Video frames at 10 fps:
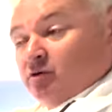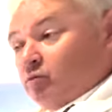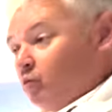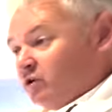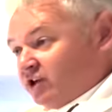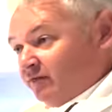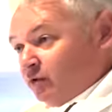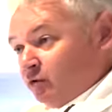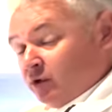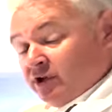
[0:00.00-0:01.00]
whichever
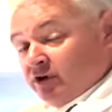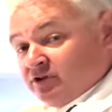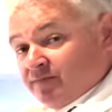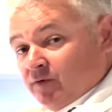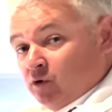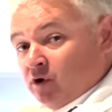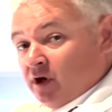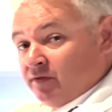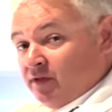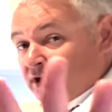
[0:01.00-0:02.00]
you want to use it for, a
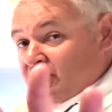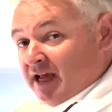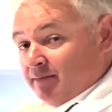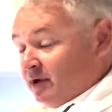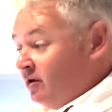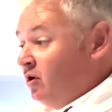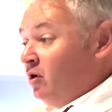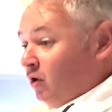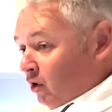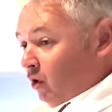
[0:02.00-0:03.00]
third cabin
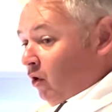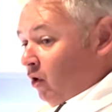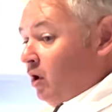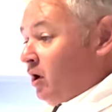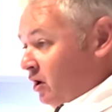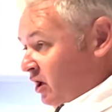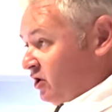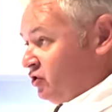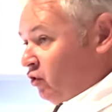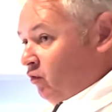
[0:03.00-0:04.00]
or a
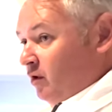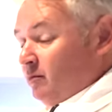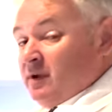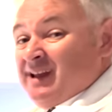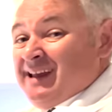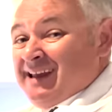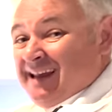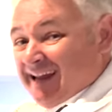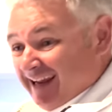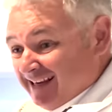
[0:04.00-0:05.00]
storeroom,
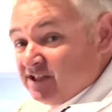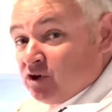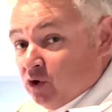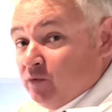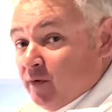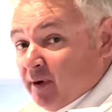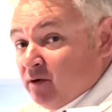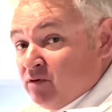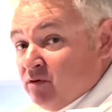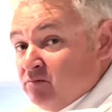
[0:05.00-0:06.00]
it's good for both.